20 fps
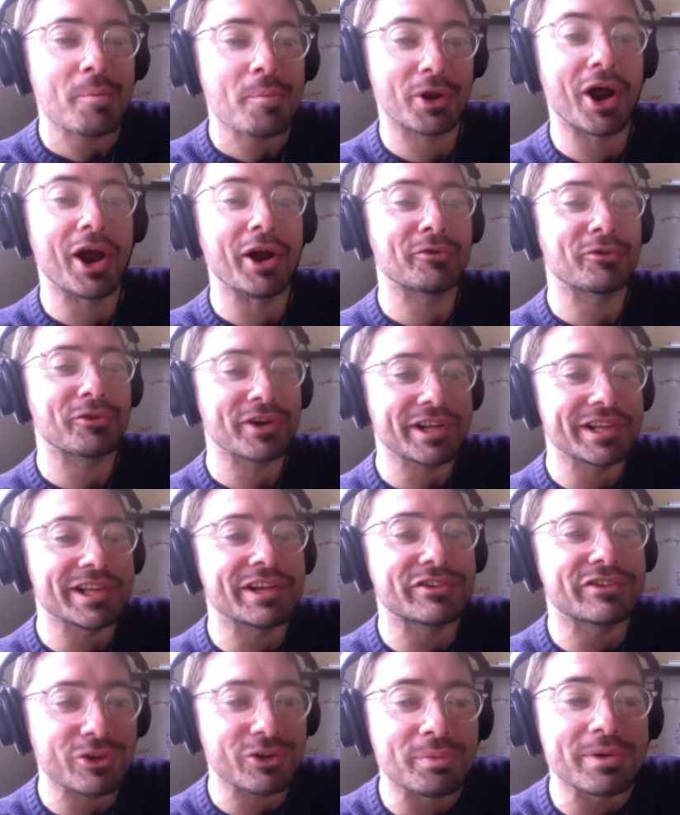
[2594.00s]
but I really
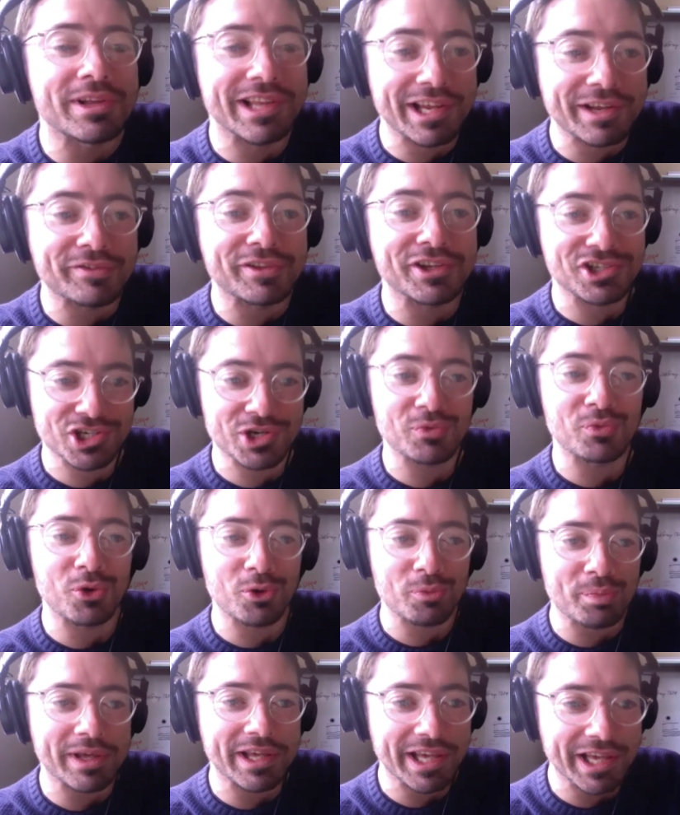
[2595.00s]
do believe that she
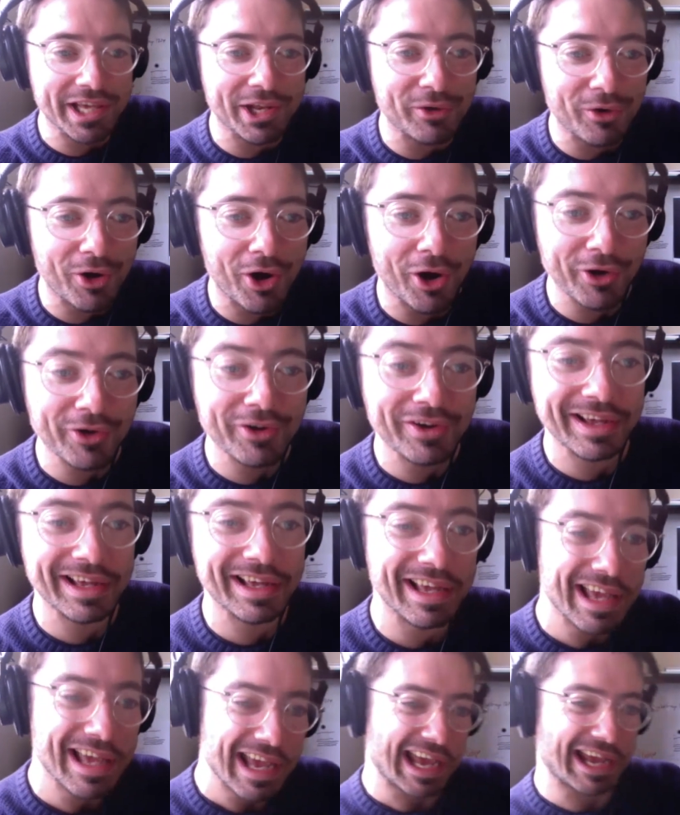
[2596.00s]
would be a hero
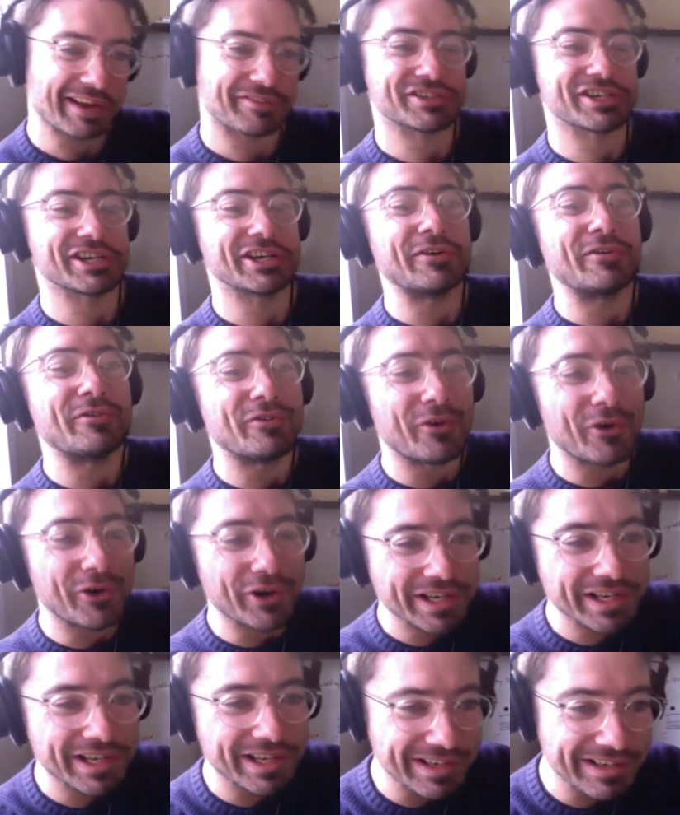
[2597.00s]
if she
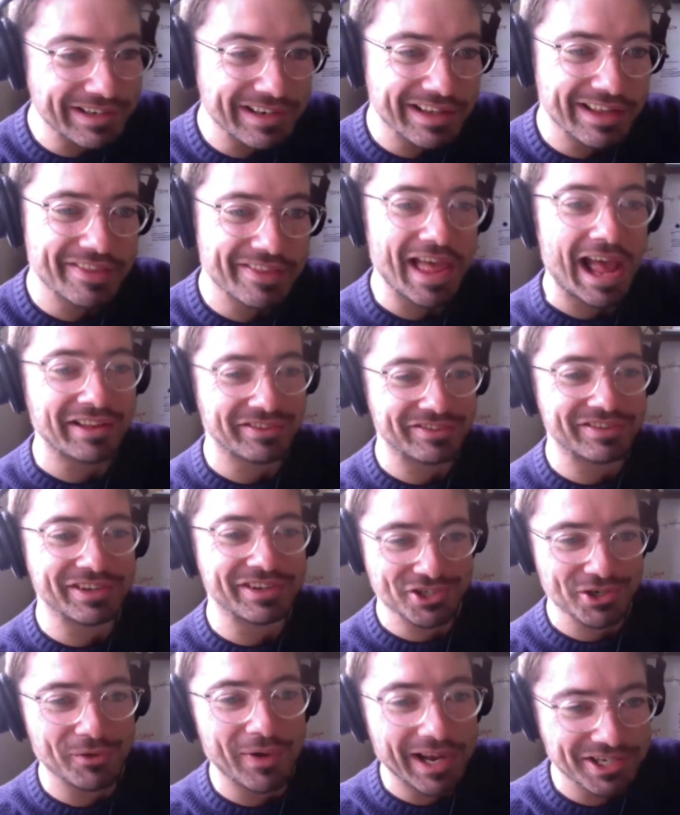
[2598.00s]
avoided yeah. that
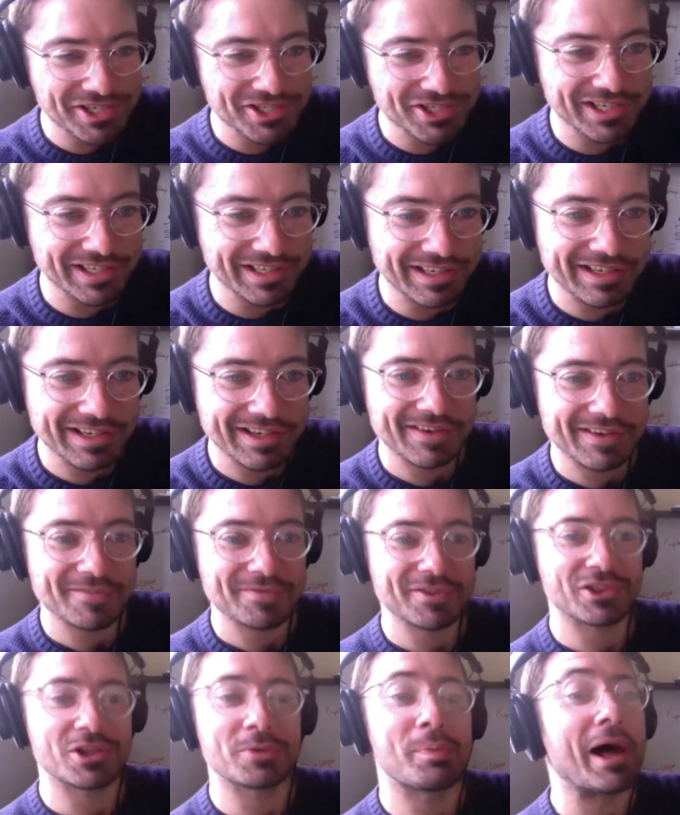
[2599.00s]
situation.
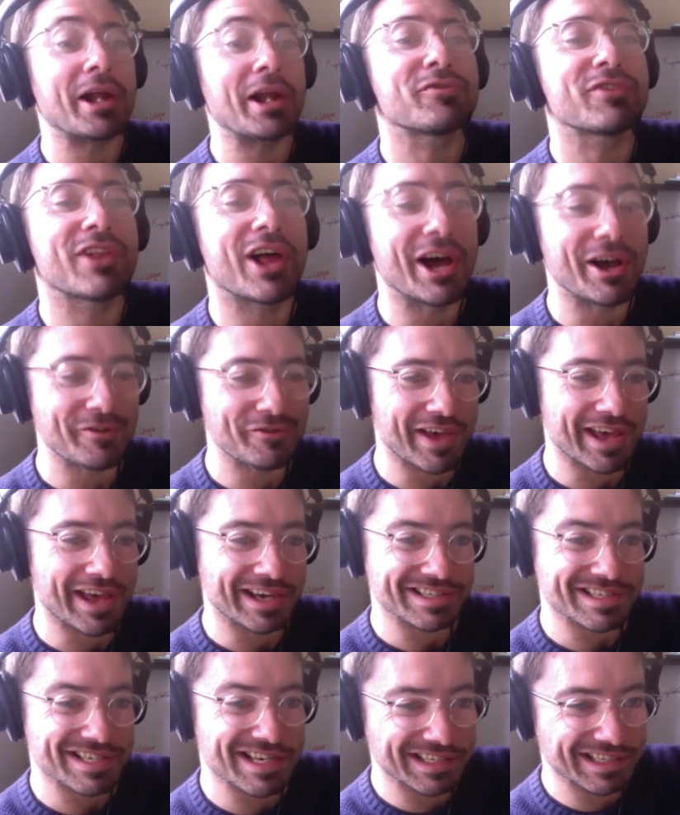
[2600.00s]
The butterfly
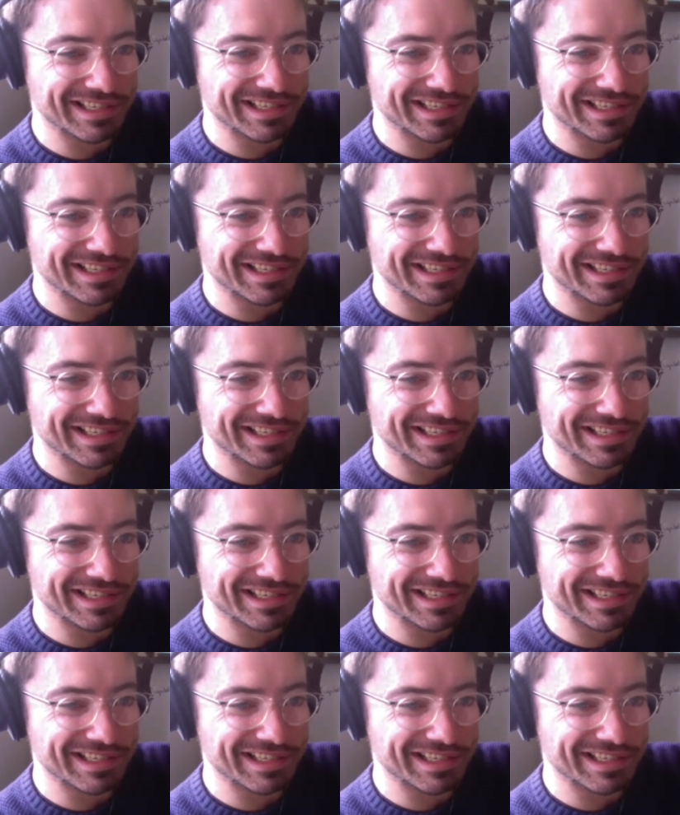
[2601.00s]
effect.